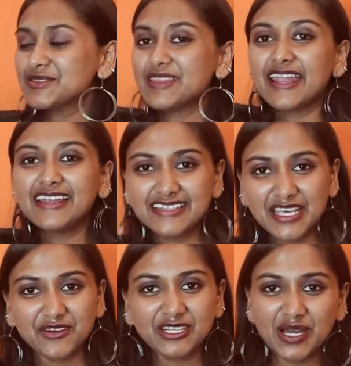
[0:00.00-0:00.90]
Then
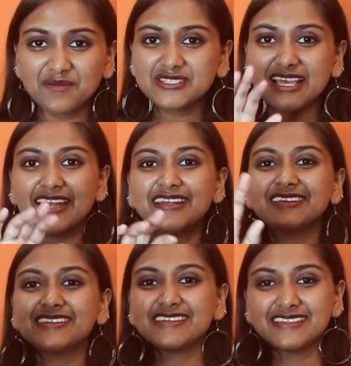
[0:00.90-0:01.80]
David comes and
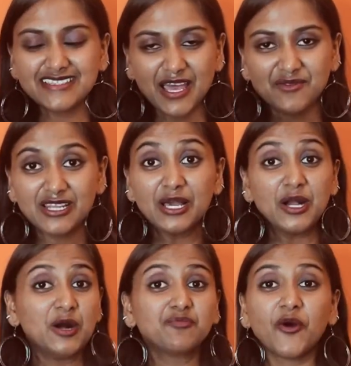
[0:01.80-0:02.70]
Samuel
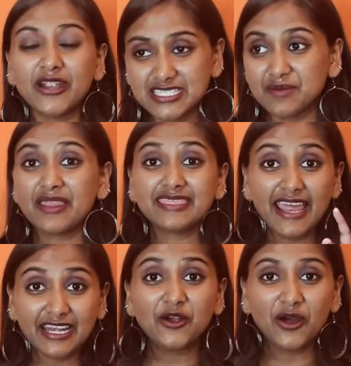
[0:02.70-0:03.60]
appoints him, and
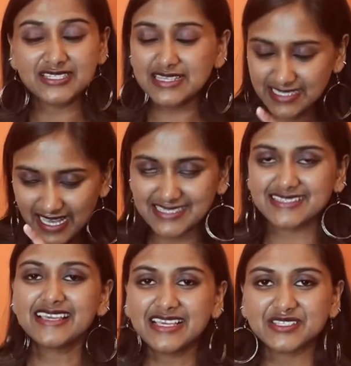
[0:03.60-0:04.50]
then God says,
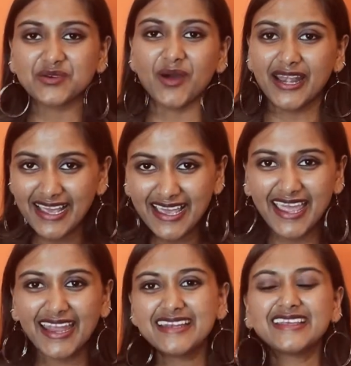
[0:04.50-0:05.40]
yes, he's the one,
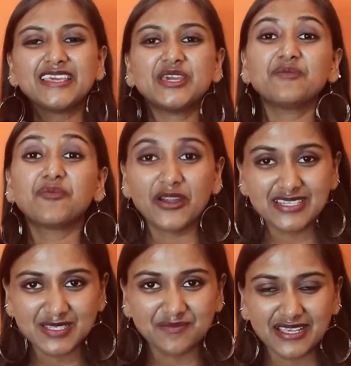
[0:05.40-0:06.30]
and he
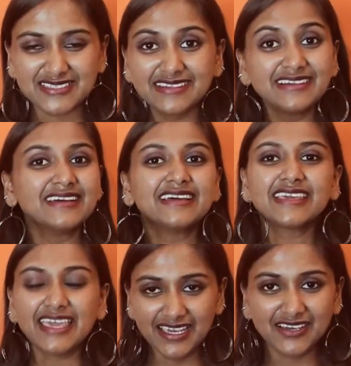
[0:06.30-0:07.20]
appoints him as the
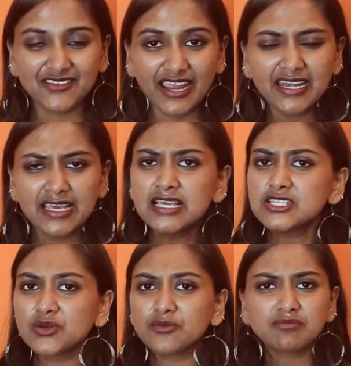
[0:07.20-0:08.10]
king, right?
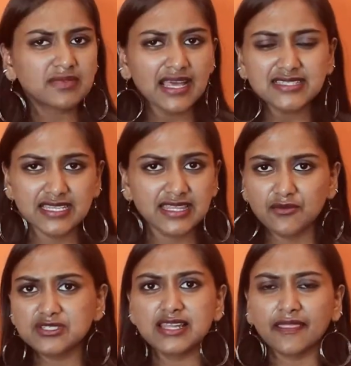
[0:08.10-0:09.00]
So that's it. There
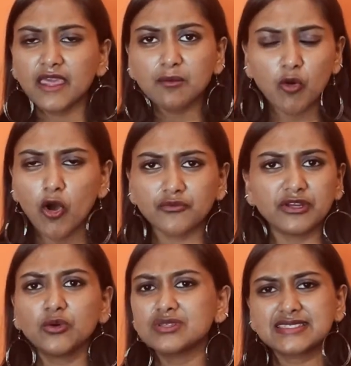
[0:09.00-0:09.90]
was nothing more. We
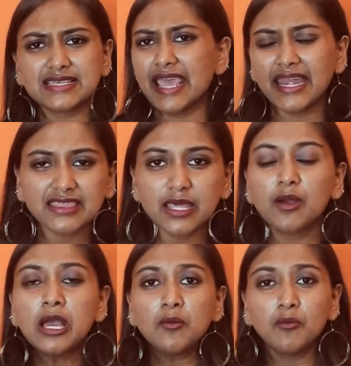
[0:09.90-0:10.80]
don't see
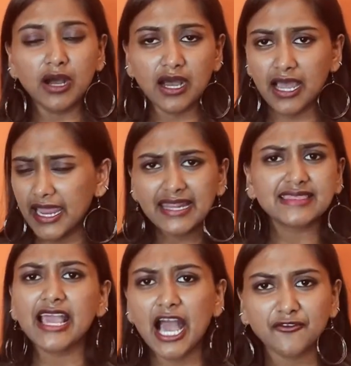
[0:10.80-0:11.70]
anything
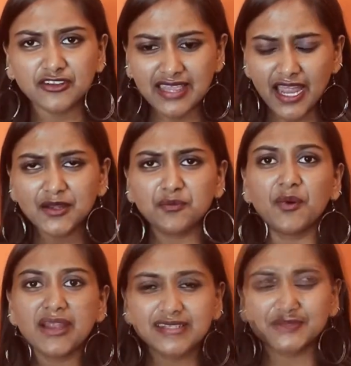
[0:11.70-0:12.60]
after that,
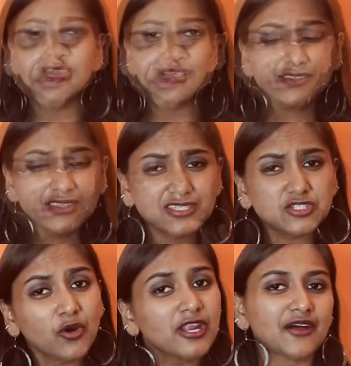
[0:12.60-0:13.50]
but the
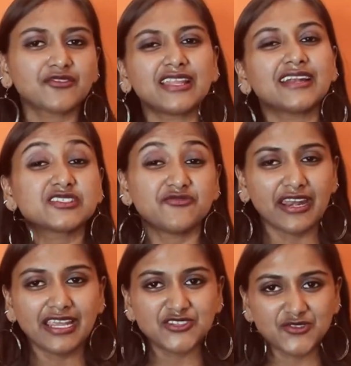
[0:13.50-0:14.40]
story after that is
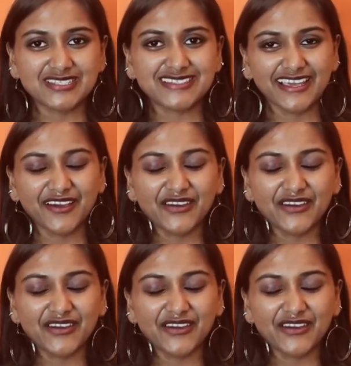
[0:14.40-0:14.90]
very interesting.